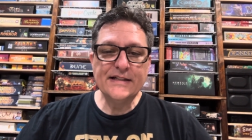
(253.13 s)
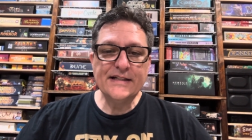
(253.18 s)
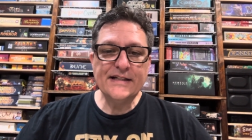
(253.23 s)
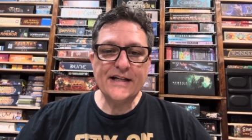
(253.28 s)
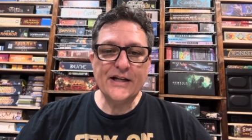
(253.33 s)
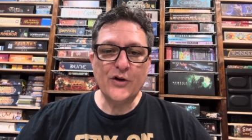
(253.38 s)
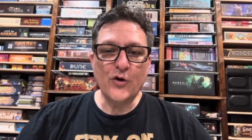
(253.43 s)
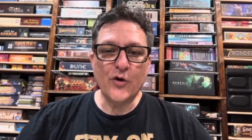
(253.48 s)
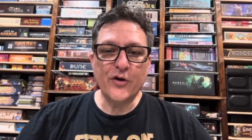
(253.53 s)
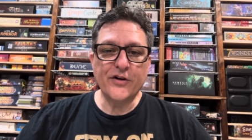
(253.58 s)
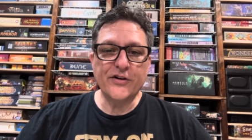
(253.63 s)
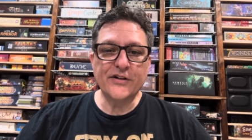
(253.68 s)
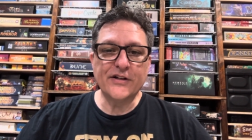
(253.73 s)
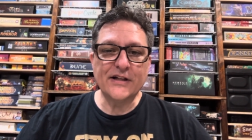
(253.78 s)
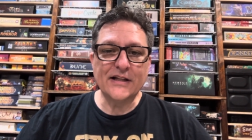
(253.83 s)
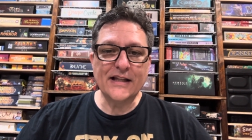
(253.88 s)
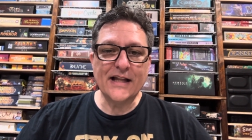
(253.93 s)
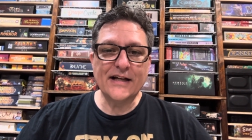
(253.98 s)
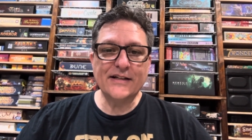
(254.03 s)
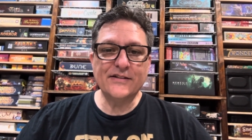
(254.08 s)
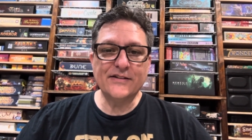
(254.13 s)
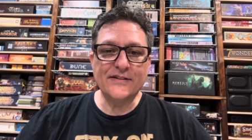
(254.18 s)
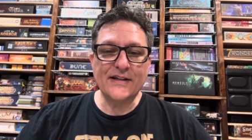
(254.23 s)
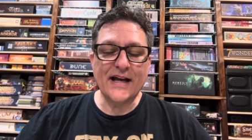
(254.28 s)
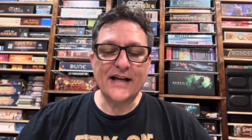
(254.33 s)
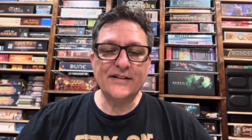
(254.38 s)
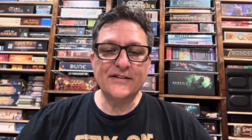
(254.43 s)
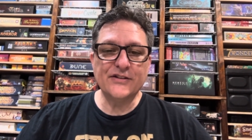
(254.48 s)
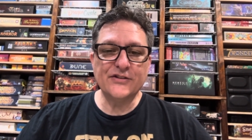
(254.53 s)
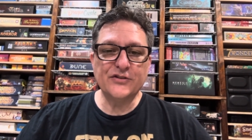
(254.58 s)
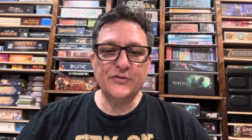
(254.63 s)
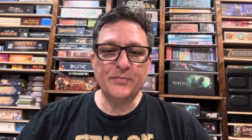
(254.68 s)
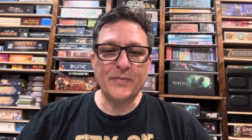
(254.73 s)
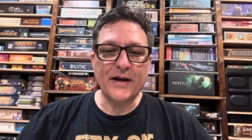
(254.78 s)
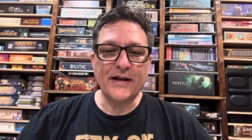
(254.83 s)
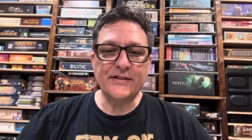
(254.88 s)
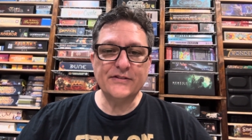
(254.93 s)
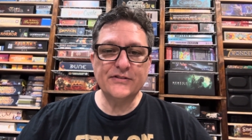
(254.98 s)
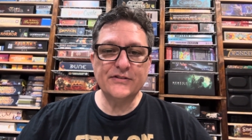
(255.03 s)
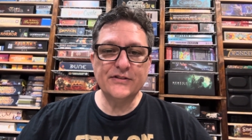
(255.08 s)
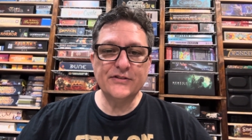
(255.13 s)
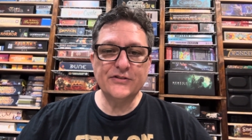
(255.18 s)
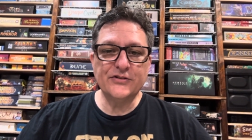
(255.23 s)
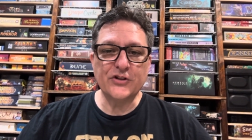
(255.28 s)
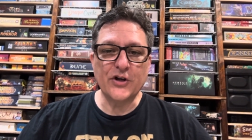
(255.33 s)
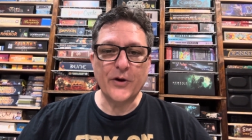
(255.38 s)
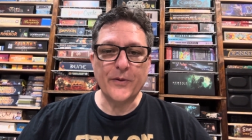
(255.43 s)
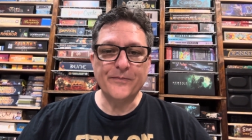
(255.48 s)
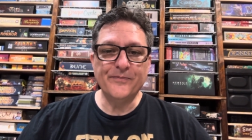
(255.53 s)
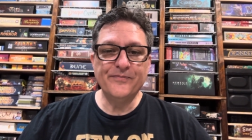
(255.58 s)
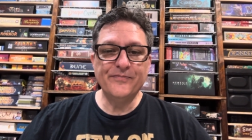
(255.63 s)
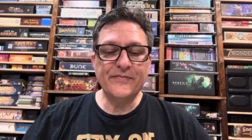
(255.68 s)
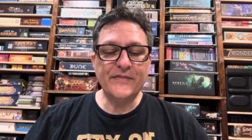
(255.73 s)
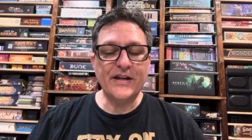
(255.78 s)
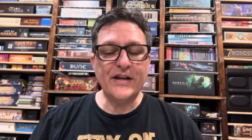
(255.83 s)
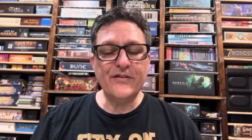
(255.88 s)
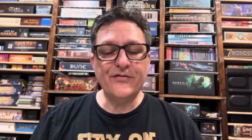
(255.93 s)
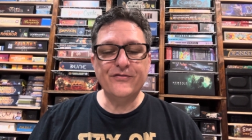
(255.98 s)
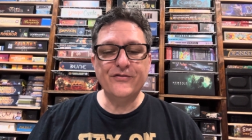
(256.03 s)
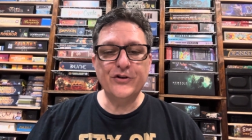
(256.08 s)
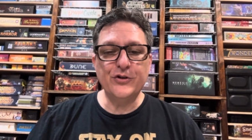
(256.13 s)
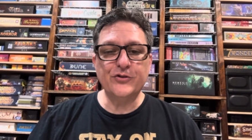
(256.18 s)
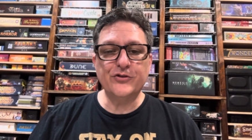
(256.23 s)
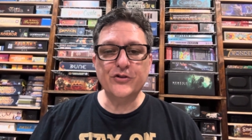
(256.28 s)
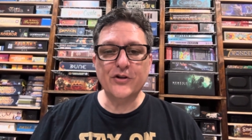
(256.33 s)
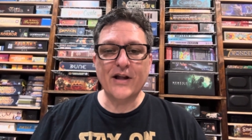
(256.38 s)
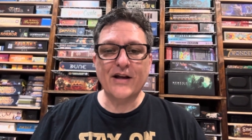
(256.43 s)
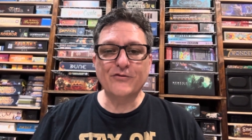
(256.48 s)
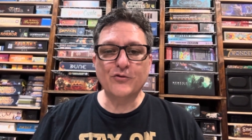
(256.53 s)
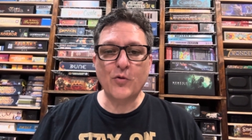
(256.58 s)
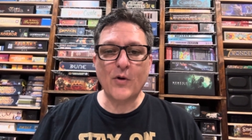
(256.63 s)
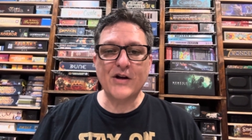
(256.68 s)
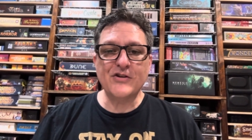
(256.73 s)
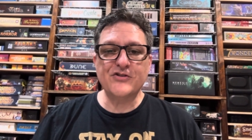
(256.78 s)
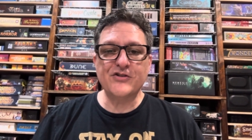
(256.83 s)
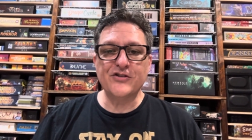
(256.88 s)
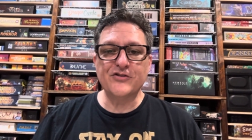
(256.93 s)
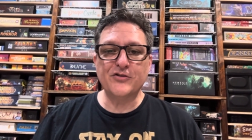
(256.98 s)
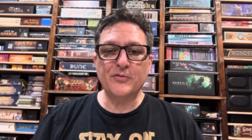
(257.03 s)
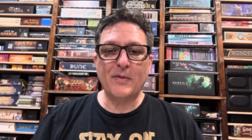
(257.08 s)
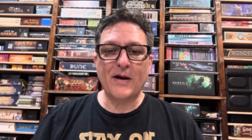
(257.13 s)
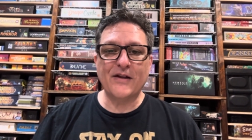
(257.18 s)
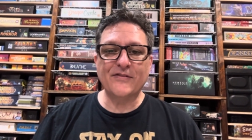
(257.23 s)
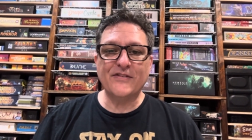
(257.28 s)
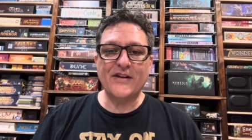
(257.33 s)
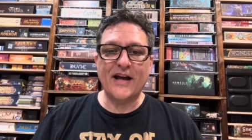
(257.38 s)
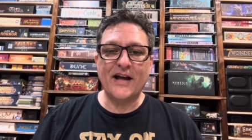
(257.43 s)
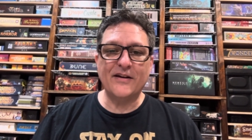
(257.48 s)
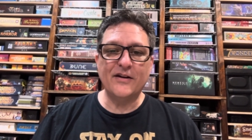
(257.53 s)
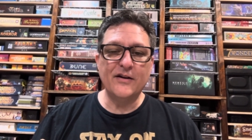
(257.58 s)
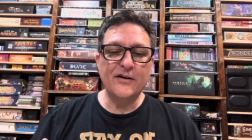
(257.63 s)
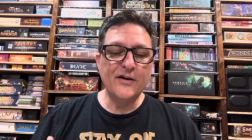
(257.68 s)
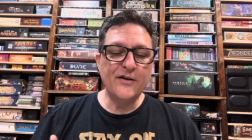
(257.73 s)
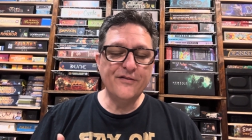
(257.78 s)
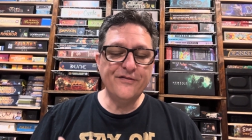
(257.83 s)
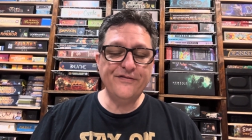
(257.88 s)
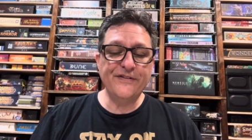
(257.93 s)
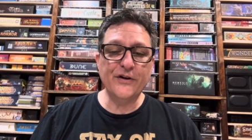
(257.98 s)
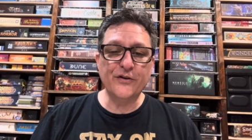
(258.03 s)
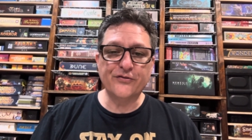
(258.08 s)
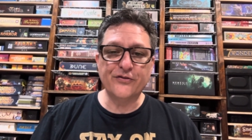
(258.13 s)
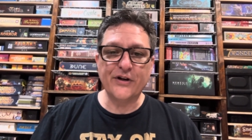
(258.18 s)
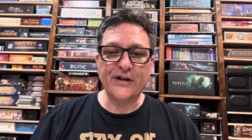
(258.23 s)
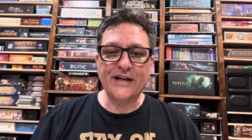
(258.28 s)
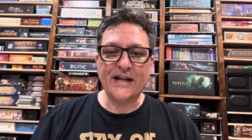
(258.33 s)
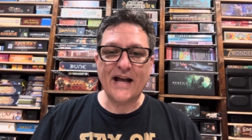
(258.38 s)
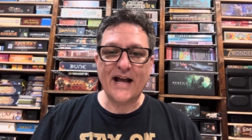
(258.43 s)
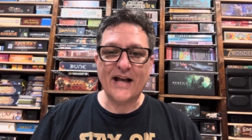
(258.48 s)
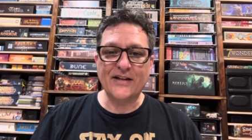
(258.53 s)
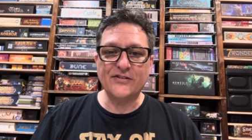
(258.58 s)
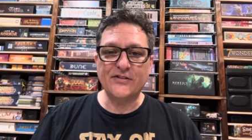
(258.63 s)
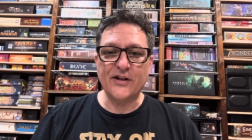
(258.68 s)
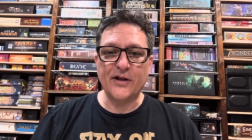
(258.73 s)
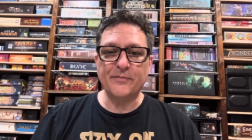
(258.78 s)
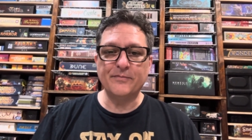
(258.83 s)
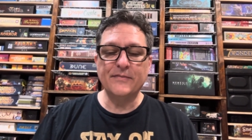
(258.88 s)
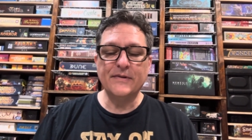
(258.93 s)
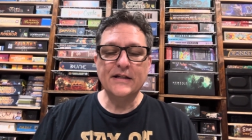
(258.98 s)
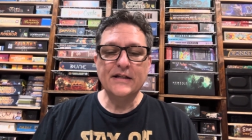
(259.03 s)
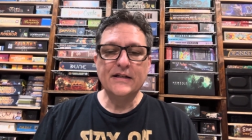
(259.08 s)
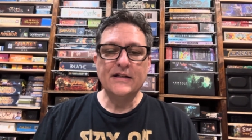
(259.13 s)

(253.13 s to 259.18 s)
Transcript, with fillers: in order to collect that spice. So if you still have questions about that, feel free to ask them.